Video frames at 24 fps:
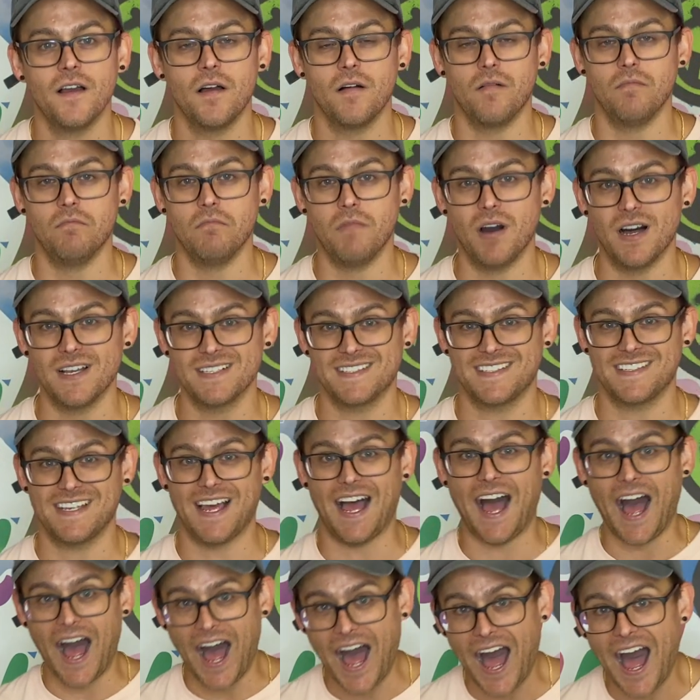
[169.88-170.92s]
must
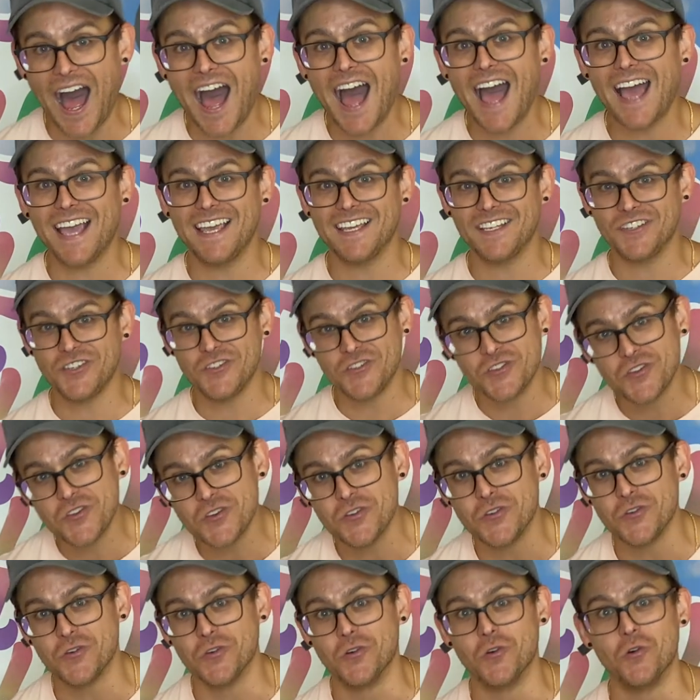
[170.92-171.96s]
I
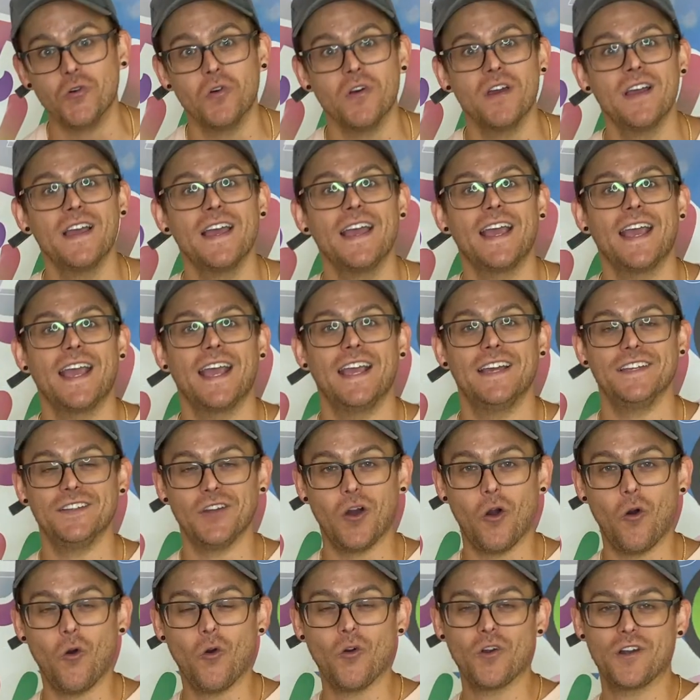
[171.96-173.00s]
do in
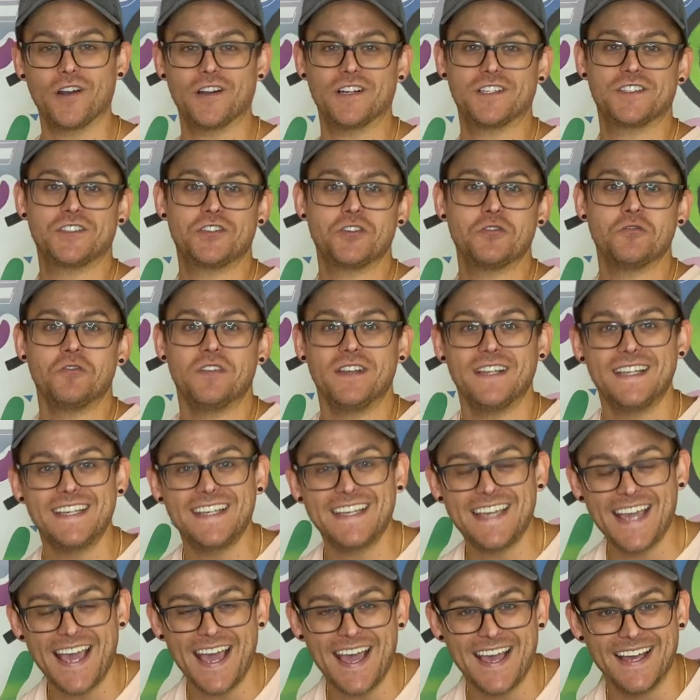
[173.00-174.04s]
order to
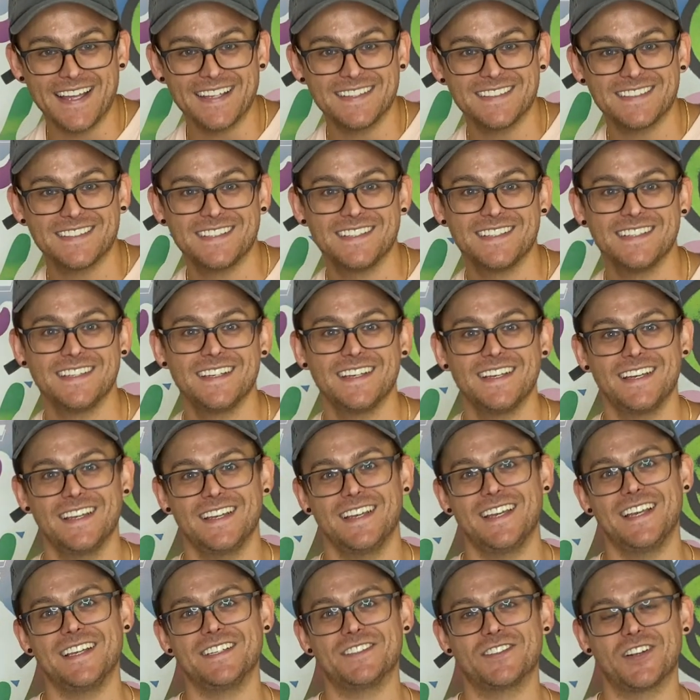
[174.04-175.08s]
get
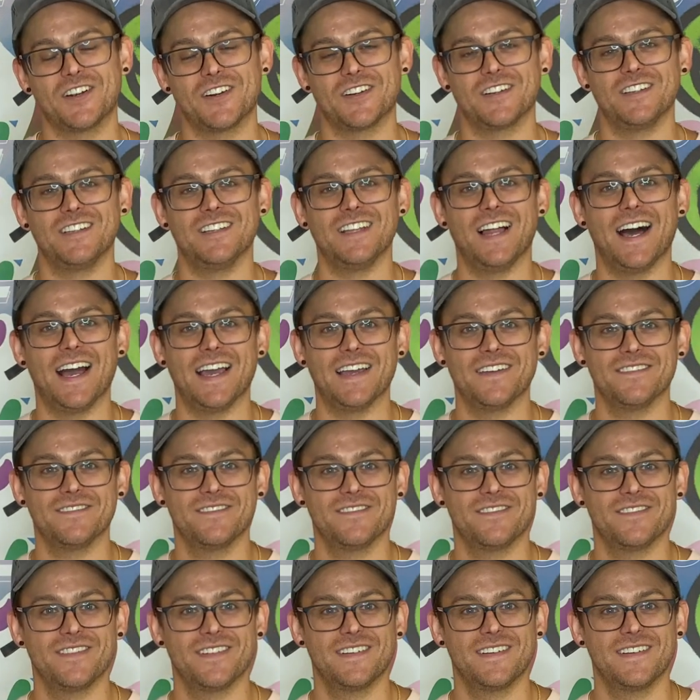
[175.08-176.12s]
eternal life?
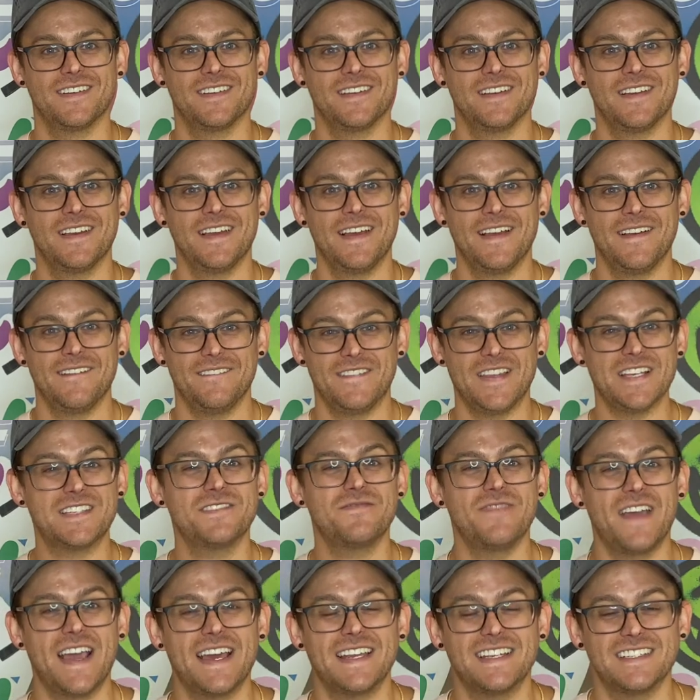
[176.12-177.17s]
This
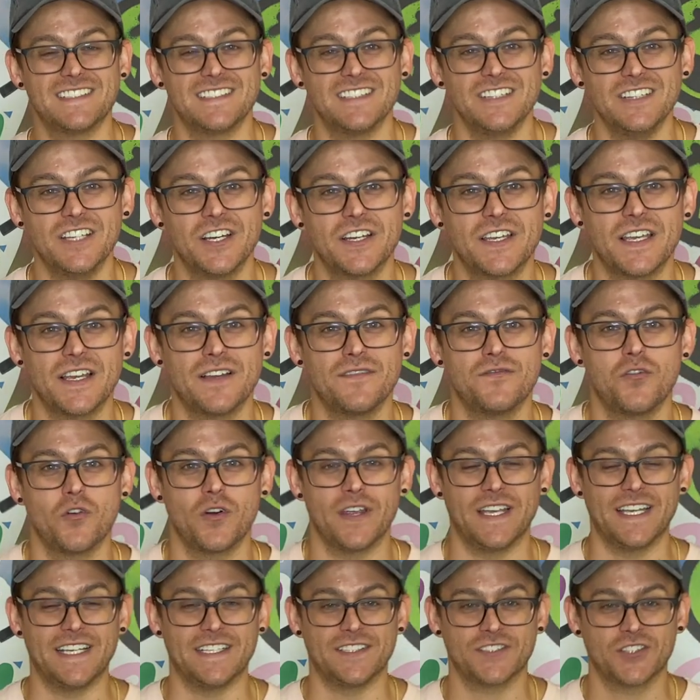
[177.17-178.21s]
man is looking for
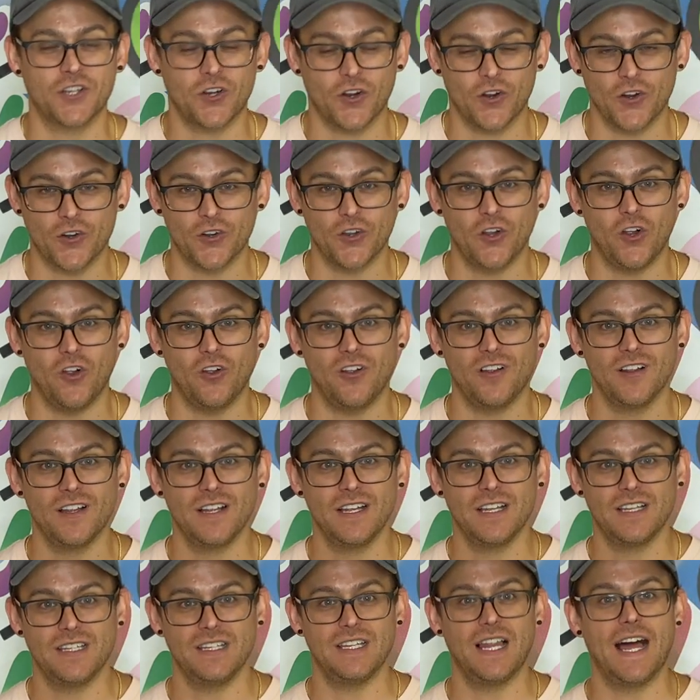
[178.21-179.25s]
eternal
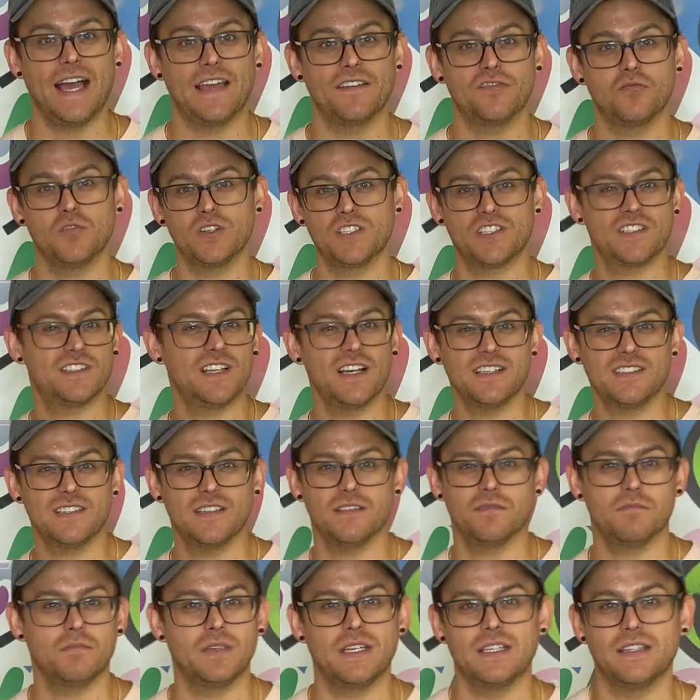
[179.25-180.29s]
life, which
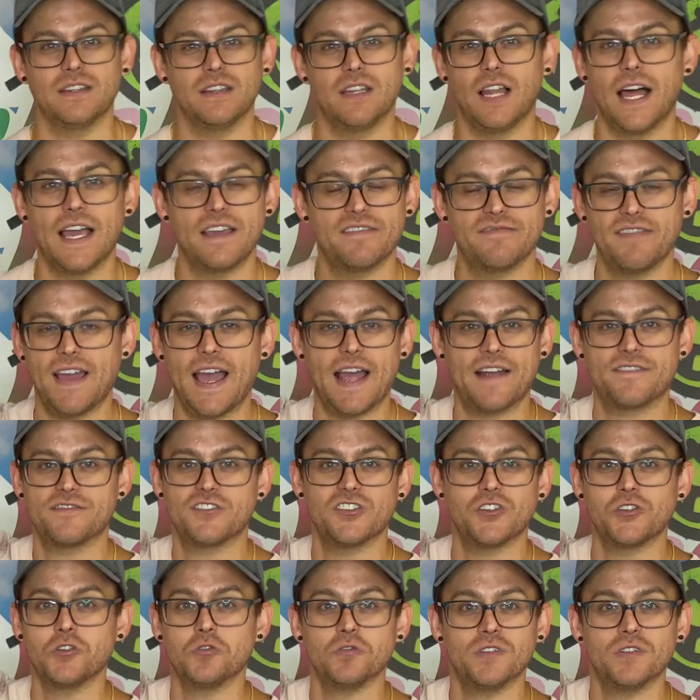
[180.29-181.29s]
doesn't mean life after you